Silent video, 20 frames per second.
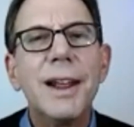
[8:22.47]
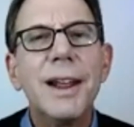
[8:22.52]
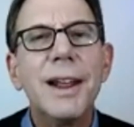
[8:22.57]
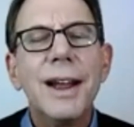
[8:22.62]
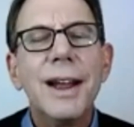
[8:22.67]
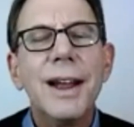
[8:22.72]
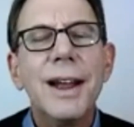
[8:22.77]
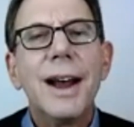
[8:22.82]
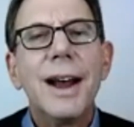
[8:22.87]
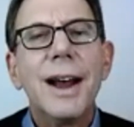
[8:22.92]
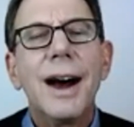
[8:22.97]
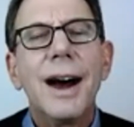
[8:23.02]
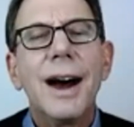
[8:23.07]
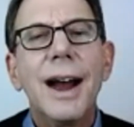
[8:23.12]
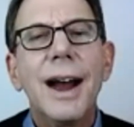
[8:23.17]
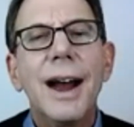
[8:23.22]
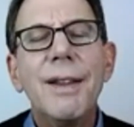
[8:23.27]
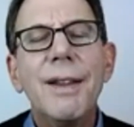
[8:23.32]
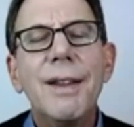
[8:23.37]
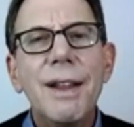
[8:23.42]
uh, and
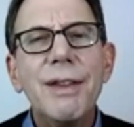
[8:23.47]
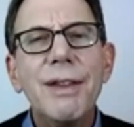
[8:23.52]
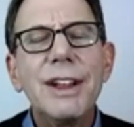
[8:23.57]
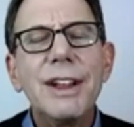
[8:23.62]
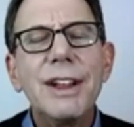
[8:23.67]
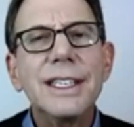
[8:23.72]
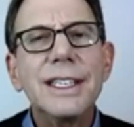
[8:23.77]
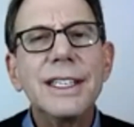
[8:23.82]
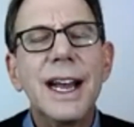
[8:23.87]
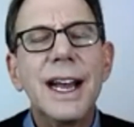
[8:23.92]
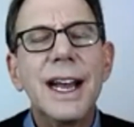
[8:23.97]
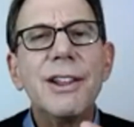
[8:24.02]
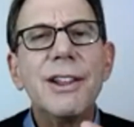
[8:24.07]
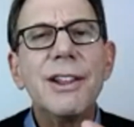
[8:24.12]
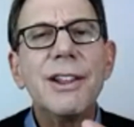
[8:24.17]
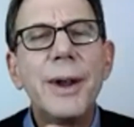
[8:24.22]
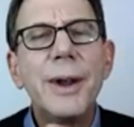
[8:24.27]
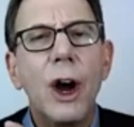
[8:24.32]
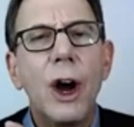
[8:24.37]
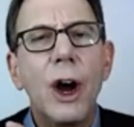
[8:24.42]
and this is, and there'll be
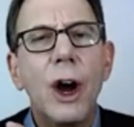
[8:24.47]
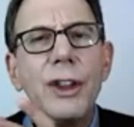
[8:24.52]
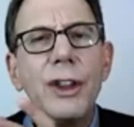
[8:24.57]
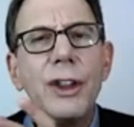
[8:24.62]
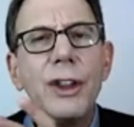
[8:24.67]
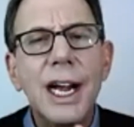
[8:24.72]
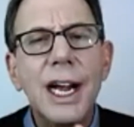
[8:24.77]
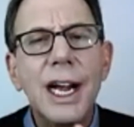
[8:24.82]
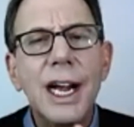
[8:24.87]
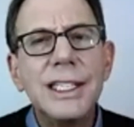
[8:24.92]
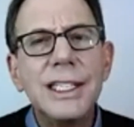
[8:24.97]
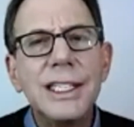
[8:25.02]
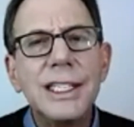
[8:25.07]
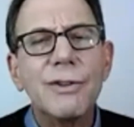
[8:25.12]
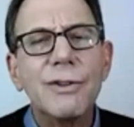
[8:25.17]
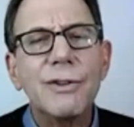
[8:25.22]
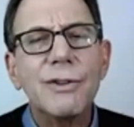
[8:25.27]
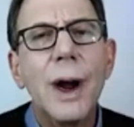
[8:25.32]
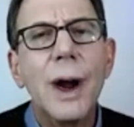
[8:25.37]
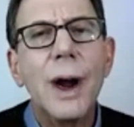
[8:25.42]
all these kinds of
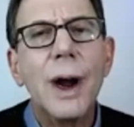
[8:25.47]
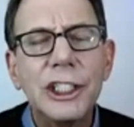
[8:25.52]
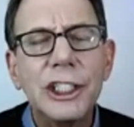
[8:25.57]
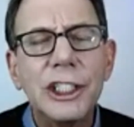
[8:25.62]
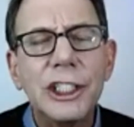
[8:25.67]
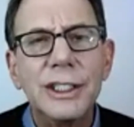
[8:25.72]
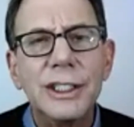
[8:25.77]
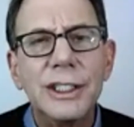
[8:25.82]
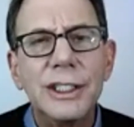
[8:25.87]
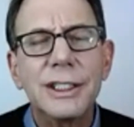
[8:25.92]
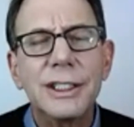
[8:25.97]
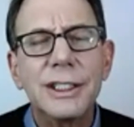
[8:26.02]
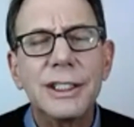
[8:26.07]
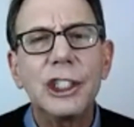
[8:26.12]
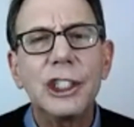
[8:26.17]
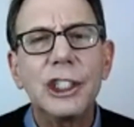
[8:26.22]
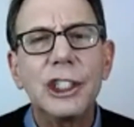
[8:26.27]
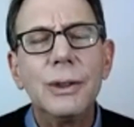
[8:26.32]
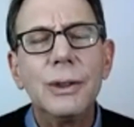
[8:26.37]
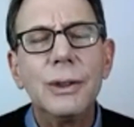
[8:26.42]
questions that
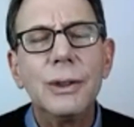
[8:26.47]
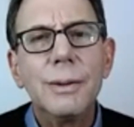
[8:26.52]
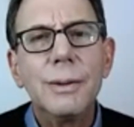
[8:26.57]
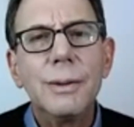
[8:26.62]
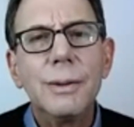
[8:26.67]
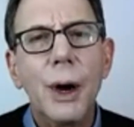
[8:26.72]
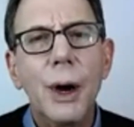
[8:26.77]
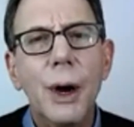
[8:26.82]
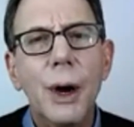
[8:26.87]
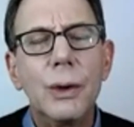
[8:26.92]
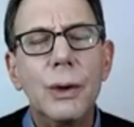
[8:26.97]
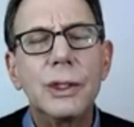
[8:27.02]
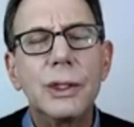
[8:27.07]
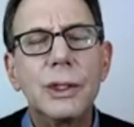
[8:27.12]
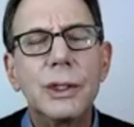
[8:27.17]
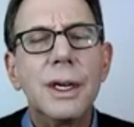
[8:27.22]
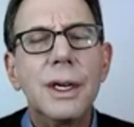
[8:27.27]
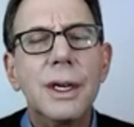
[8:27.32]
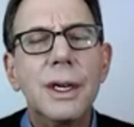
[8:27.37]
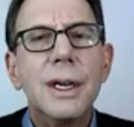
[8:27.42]
you pose.
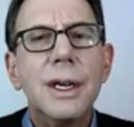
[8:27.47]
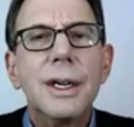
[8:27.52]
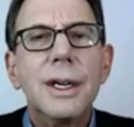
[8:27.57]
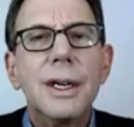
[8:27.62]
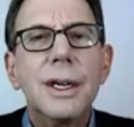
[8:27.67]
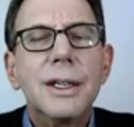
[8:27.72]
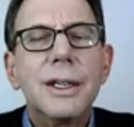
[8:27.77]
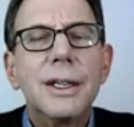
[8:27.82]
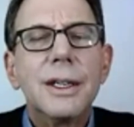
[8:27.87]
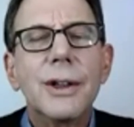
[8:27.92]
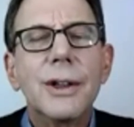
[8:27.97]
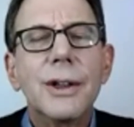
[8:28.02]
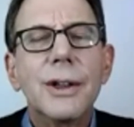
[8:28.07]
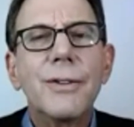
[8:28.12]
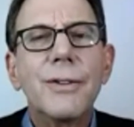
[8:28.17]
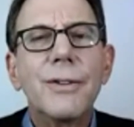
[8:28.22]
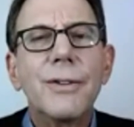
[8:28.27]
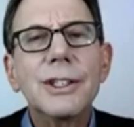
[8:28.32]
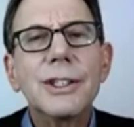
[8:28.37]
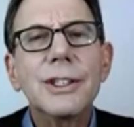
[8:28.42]
So the
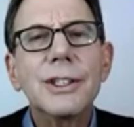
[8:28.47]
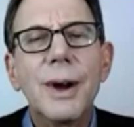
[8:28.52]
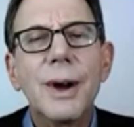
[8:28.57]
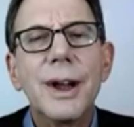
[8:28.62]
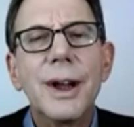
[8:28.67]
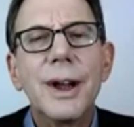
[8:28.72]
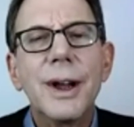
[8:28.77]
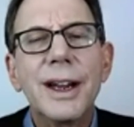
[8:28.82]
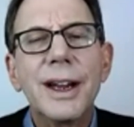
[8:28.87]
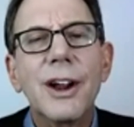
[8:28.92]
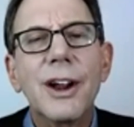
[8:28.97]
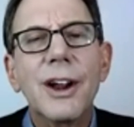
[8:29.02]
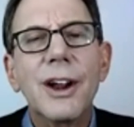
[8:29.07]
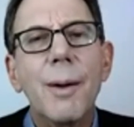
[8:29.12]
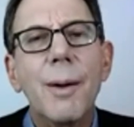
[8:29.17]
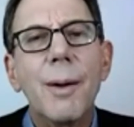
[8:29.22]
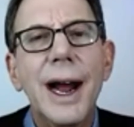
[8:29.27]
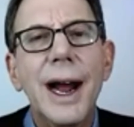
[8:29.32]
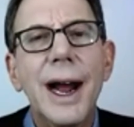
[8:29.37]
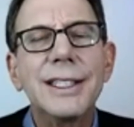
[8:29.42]
first one that caught
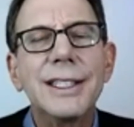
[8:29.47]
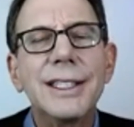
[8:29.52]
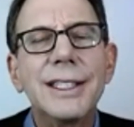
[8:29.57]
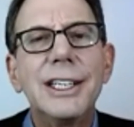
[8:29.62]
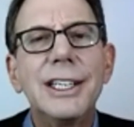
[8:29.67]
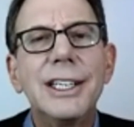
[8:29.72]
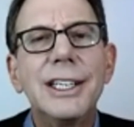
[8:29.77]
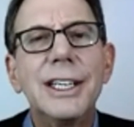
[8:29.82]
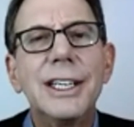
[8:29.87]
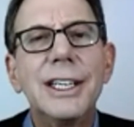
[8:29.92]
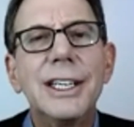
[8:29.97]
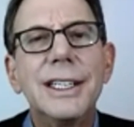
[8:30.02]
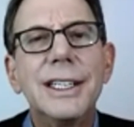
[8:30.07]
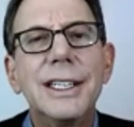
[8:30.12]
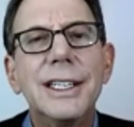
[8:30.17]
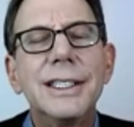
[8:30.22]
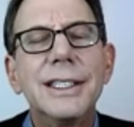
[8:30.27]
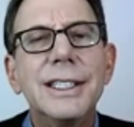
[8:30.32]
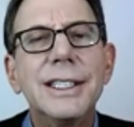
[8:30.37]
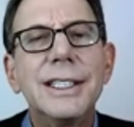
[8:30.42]
my attention
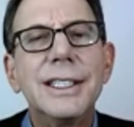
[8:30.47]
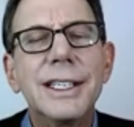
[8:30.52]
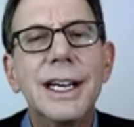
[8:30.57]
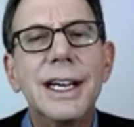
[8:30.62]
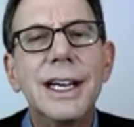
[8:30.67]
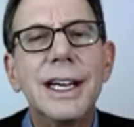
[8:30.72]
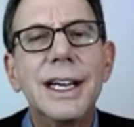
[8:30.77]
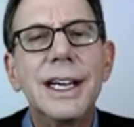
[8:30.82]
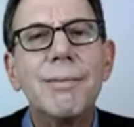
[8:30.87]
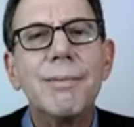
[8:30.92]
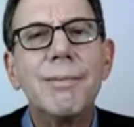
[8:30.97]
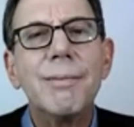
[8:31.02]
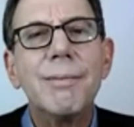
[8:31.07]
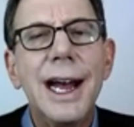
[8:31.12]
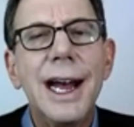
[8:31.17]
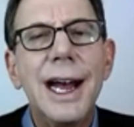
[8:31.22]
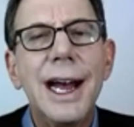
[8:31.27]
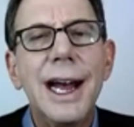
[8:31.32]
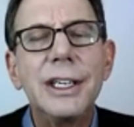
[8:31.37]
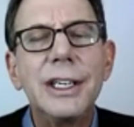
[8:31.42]
is he said,
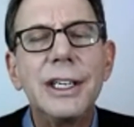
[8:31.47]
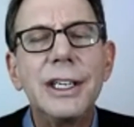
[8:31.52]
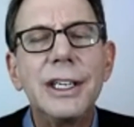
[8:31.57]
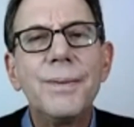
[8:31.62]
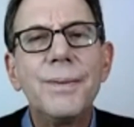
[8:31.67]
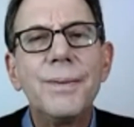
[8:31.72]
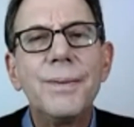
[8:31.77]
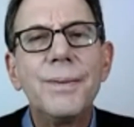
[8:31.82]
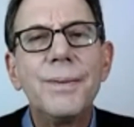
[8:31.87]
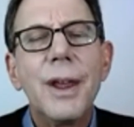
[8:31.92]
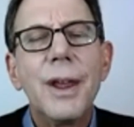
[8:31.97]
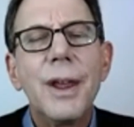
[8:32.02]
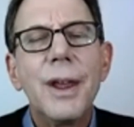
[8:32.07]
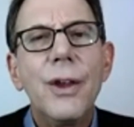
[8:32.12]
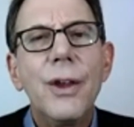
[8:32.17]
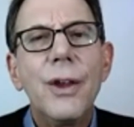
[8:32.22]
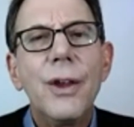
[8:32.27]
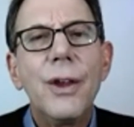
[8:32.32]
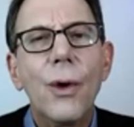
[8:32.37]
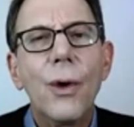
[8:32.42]
"Imagine
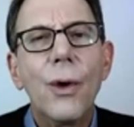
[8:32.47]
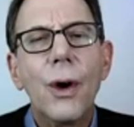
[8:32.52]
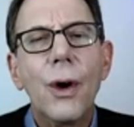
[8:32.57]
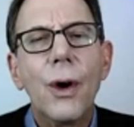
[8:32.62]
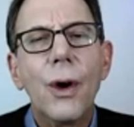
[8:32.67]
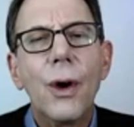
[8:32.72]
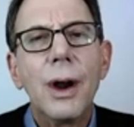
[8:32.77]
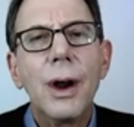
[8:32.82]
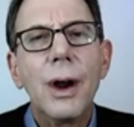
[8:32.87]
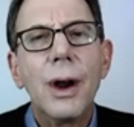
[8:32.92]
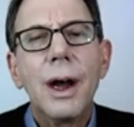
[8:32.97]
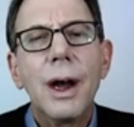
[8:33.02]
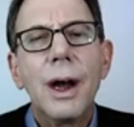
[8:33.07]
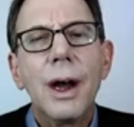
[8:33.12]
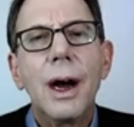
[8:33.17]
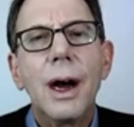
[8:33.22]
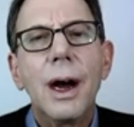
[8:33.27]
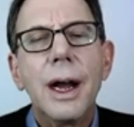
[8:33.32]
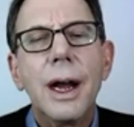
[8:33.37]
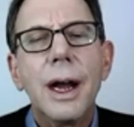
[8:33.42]
you're
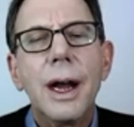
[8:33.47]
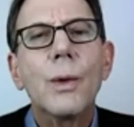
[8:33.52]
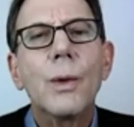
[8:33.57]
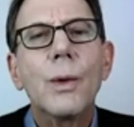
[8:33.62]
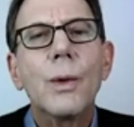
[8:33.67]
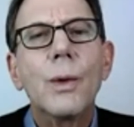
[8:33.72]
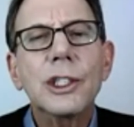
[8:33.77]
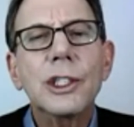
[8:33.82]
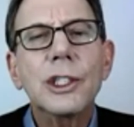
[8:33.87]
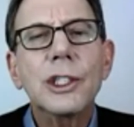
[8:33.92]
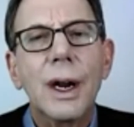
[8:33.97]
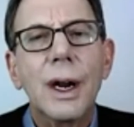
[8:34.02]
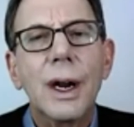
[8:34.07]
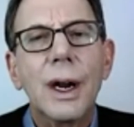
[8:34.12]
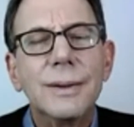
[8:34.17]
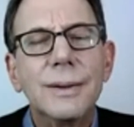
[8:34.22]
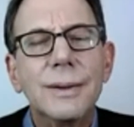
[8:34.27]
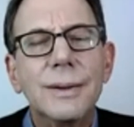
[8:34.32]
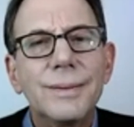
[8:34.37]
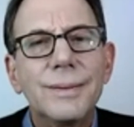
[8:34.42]
uh, in a restaurant
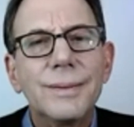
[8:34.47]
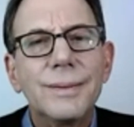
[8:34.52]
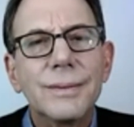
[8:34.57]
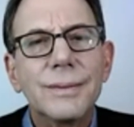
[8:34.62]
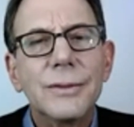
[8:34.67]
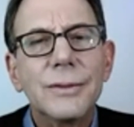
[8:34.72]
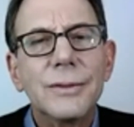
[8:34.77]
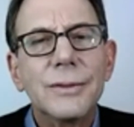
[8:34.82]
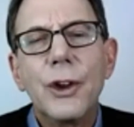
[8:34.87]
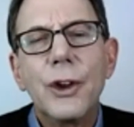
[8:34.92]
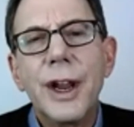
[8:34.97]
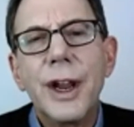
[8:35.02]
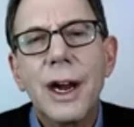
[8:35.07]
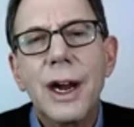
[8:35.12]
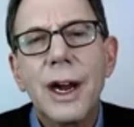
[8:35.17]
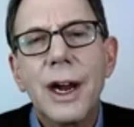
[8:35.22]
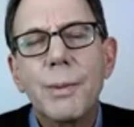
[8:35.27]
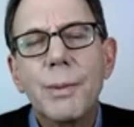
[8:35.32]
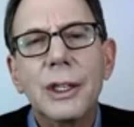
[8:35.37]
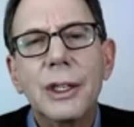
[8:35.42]
and you're a young
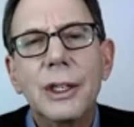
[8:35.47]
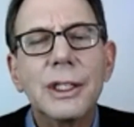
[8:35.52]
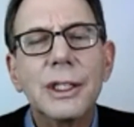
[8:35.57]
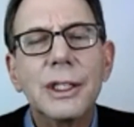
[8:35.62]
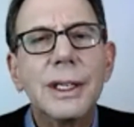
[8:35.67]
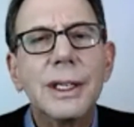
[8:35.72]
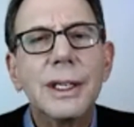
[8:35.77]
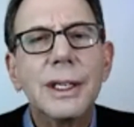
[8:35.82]
person and